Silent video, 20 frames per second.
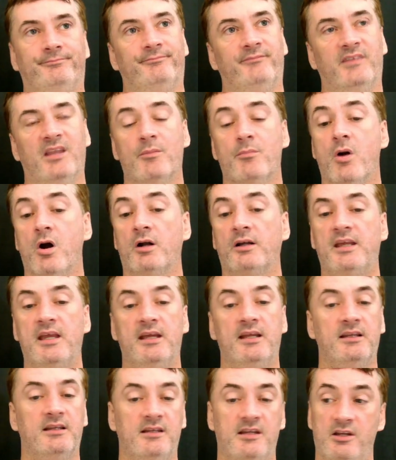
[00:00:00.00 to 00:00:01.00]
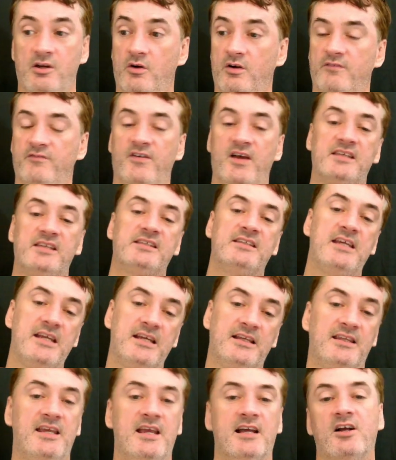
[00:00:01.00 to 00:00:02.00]
The market, you know,
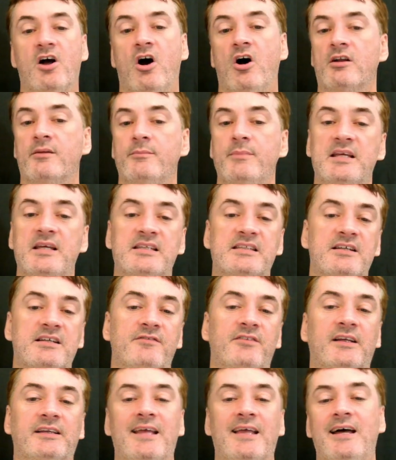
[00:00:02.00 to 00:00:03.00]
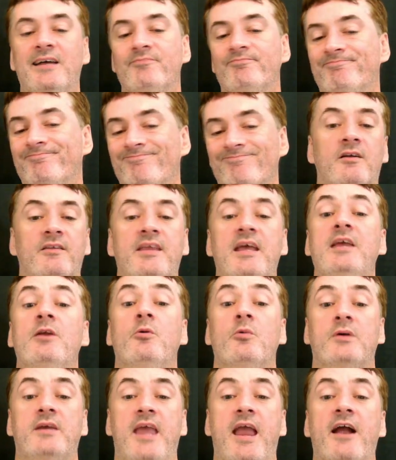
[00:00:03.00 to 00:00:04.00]
investing, the economy, stuff like that, they
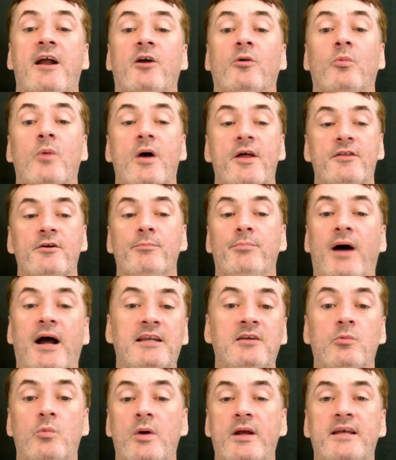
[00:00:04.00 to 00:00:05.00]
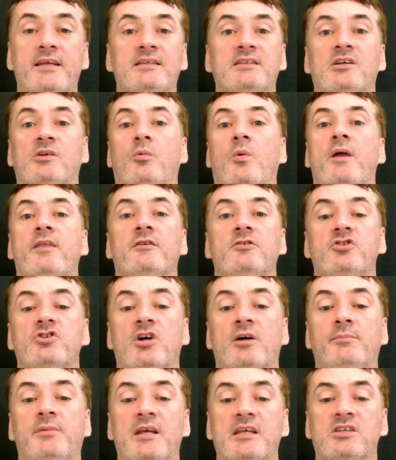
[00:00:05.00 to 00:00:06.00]
don't care whether Biden wins or whether
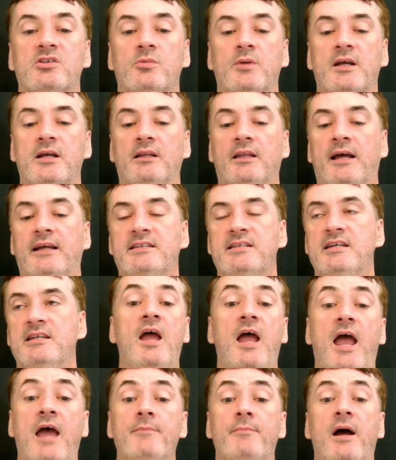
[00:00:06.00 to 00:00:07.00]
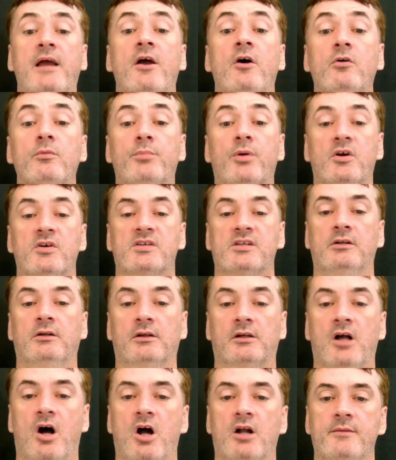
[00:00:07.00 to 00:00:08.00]
Trump gets reelected. And my own personal
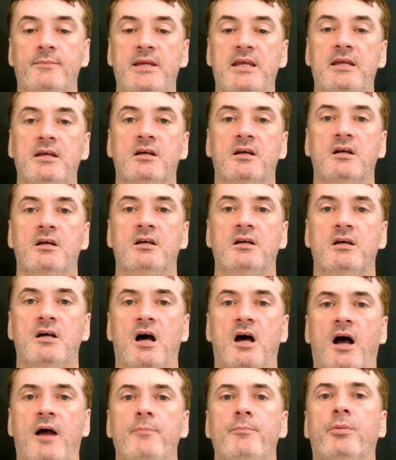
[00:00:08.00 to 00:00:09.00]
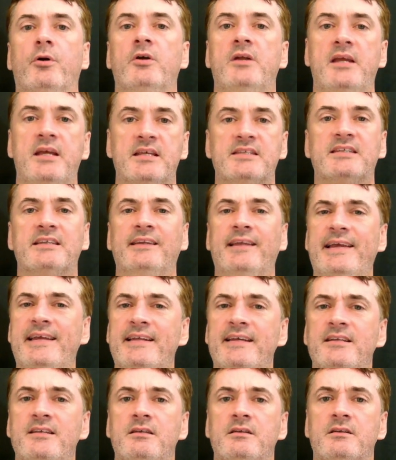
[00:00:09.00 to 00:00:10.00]
economy, I'm pretty
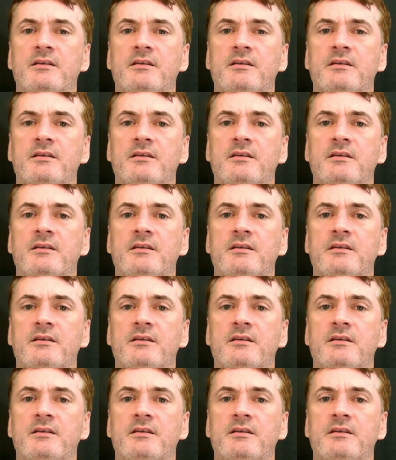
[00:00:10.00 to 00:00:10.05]
insulated